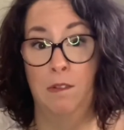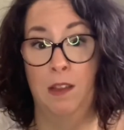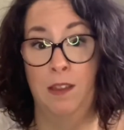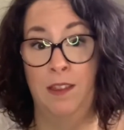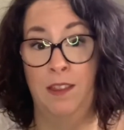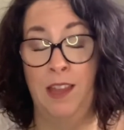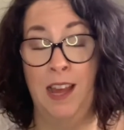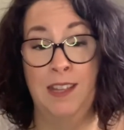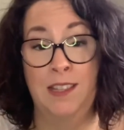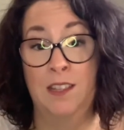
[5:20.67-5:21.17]

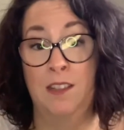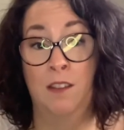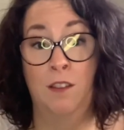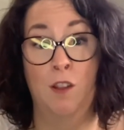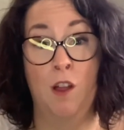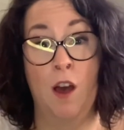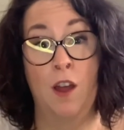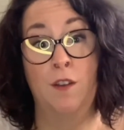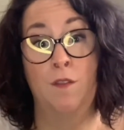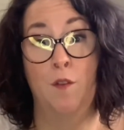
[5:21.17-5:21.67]
that's a
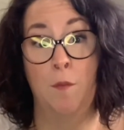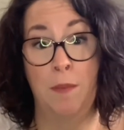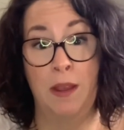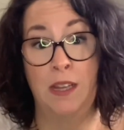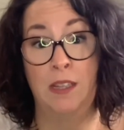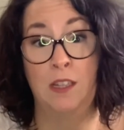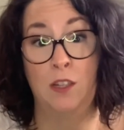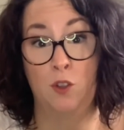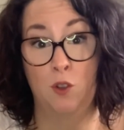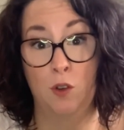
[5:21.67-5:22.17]
lot of
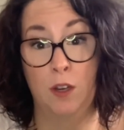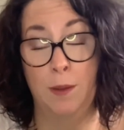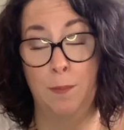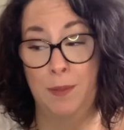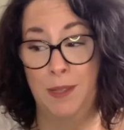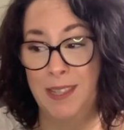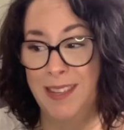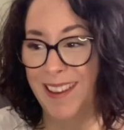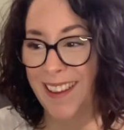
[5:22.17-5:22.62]
amazing trips.